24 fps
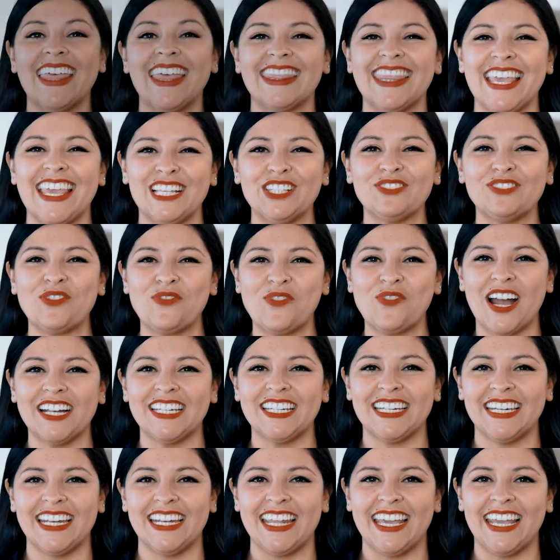Thanks for
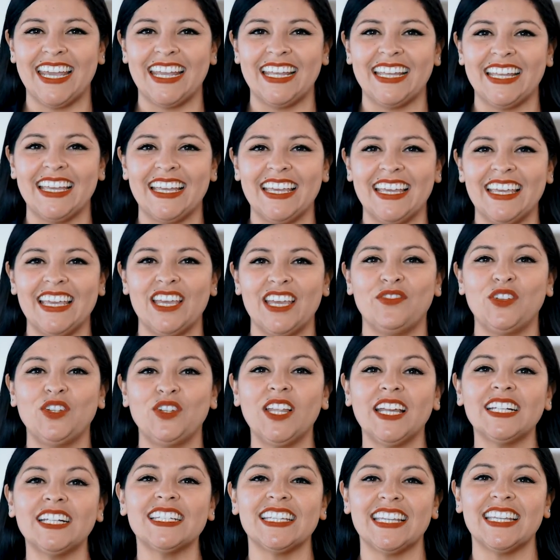watching today. If you'd
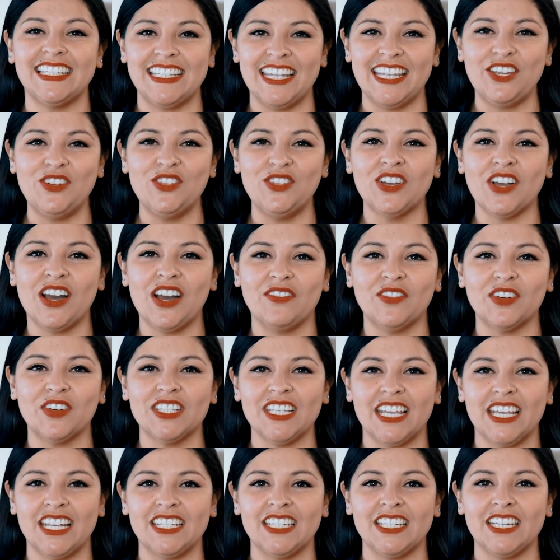like to continue the
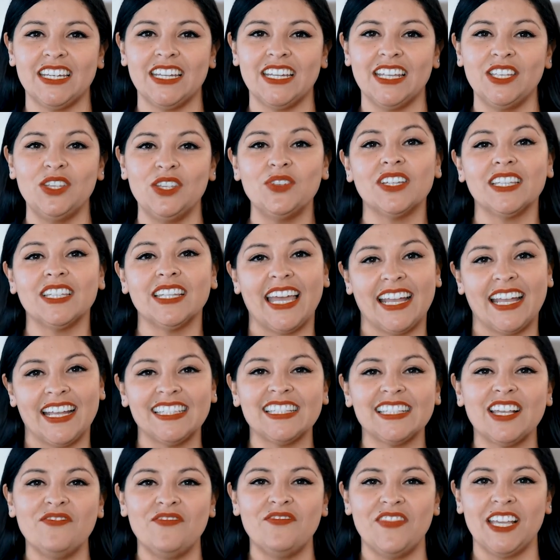conversation, you can like
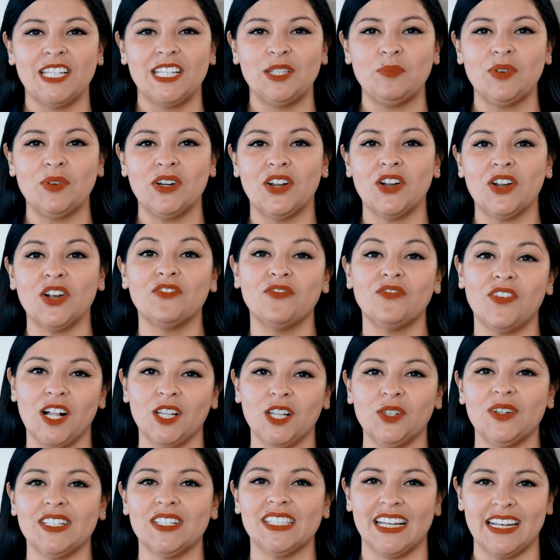us on Facebook or
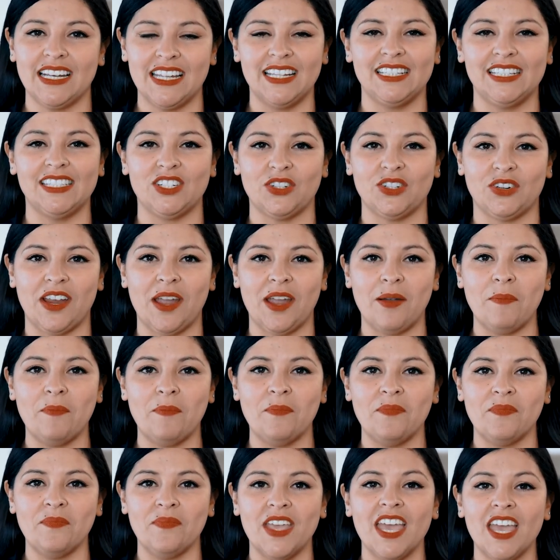follow us on Instagram.
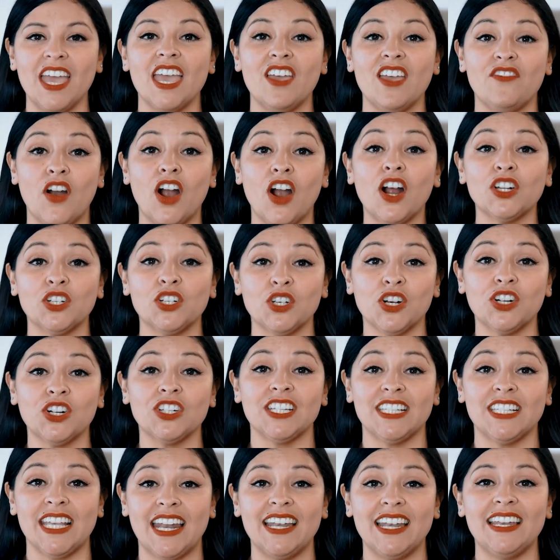If our church
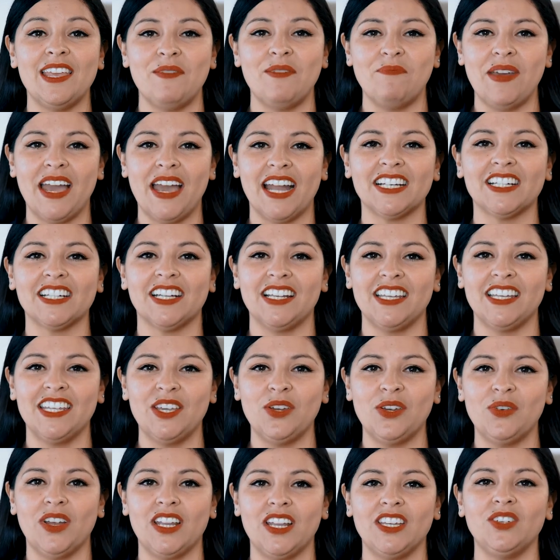has had an impact on
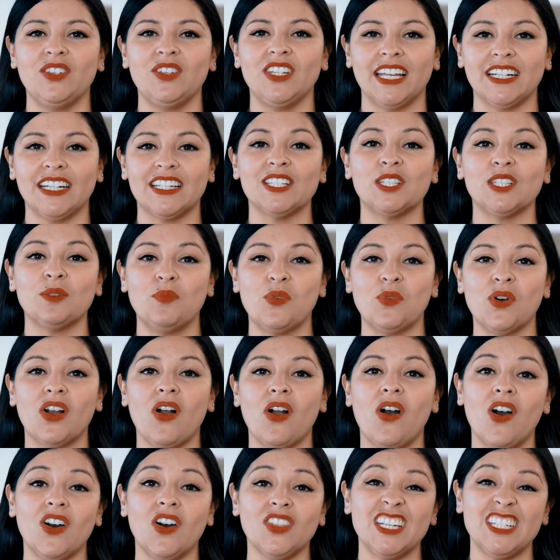you and you'd like to support
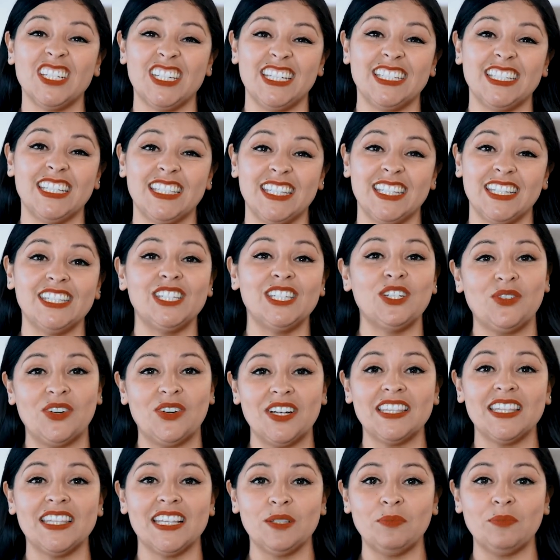all that Jesus is doing
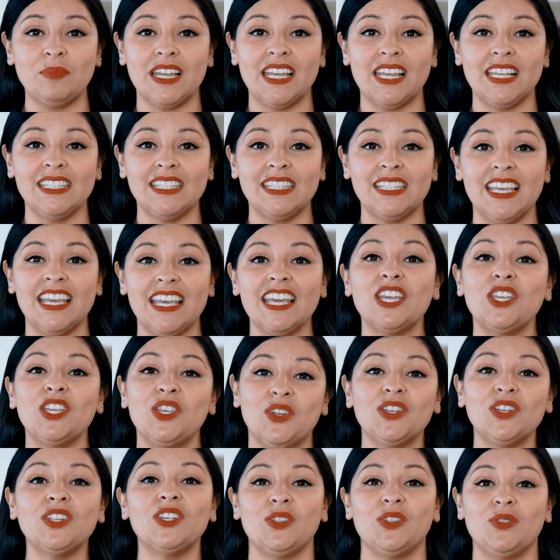in this place, you
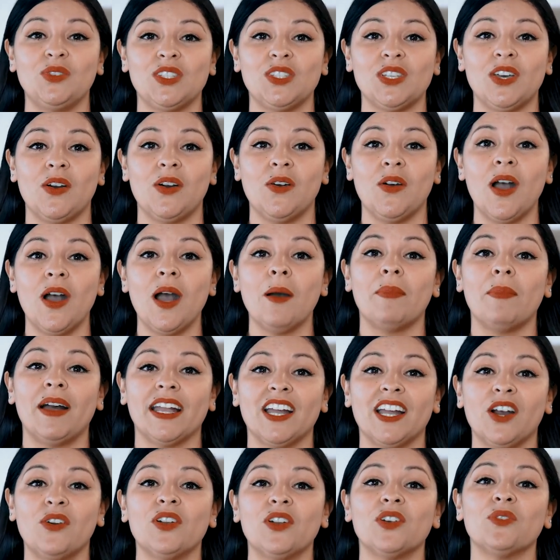can do so by
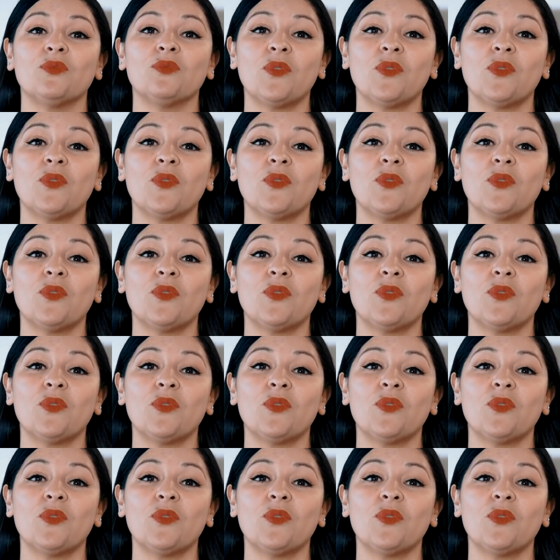going to